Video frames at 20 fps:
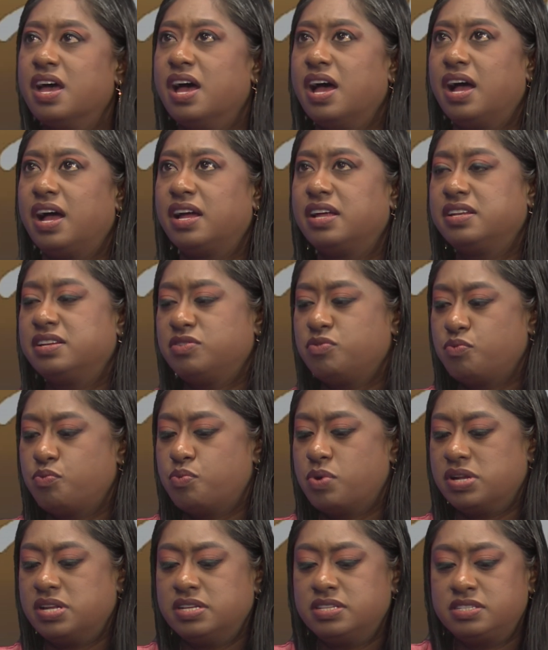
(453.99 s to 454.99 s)
And
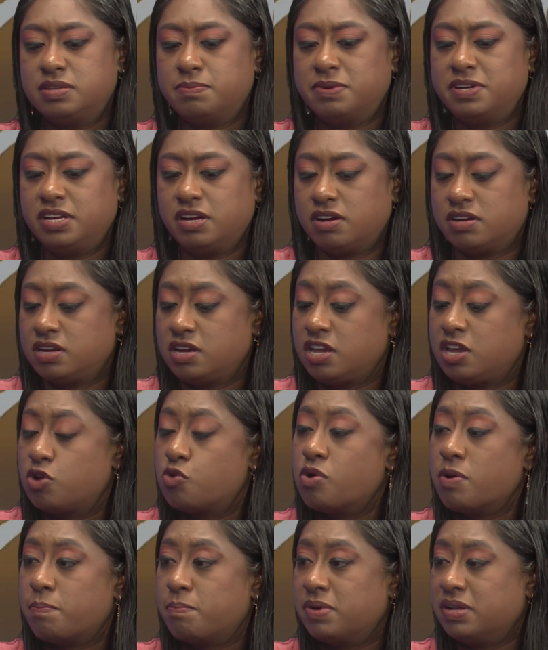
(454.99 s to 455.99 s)
what are some of the other
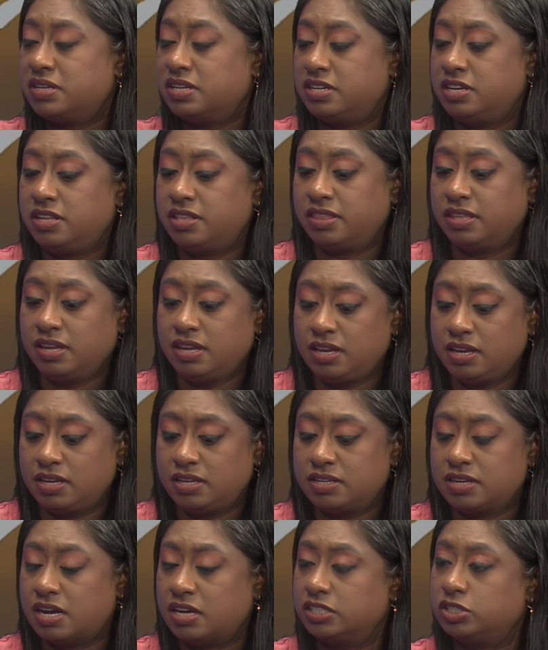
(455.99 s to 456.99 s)
equipment that you think
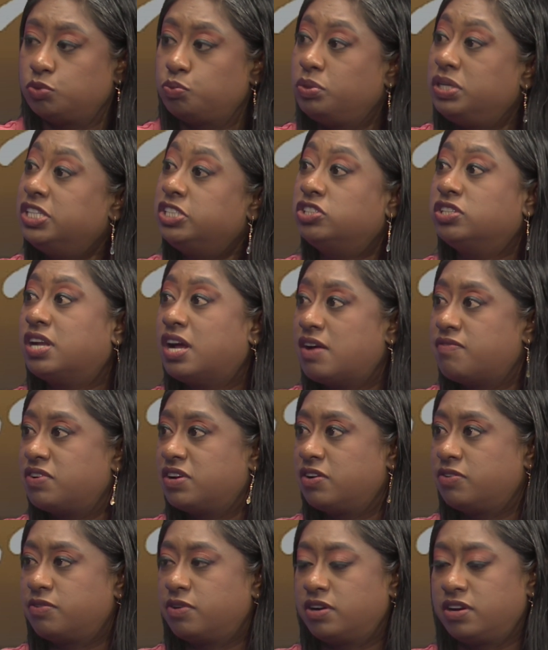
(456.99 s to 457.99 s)
that we should have on
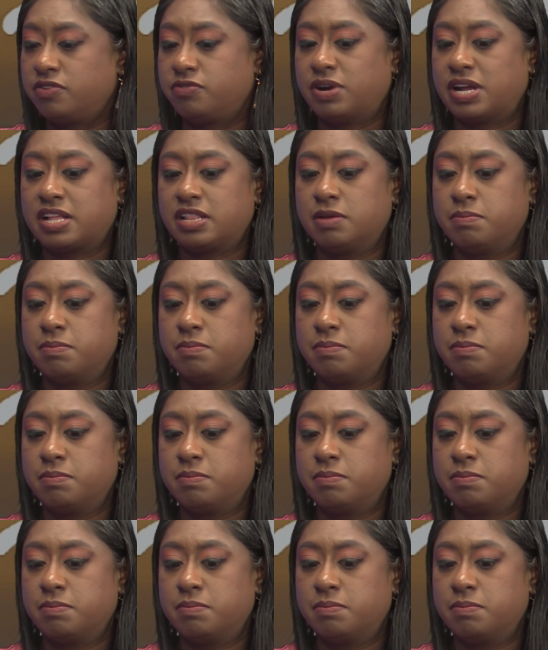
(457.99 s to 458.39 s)
a regular?